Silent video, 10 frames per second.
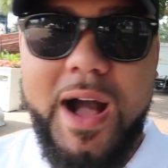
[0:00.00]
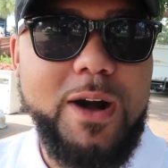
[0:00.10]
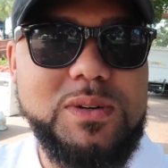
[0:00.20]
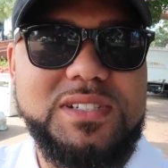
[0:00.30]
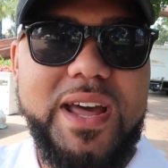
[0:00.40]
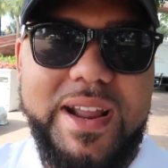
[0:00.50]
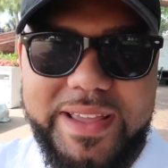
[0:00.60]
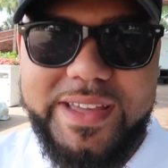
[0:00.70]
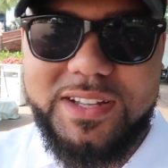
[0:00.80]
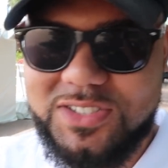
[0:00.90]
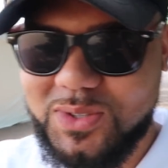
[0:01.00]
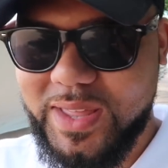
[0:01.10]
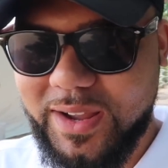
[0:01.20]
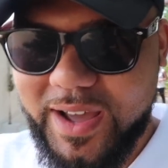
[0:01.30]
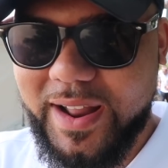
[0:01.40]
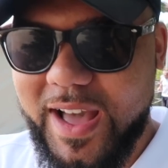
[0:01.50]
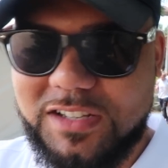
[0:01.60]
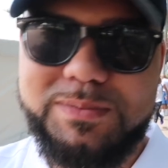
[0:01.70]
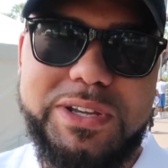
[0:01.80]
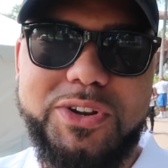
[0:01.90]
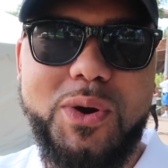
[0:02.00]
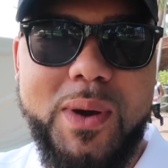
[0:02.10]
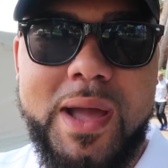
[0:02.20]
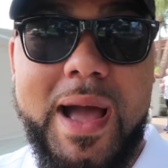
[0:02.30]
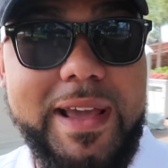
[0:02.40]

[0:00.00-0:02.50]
I was not a guest, so they kind of asked me, you know,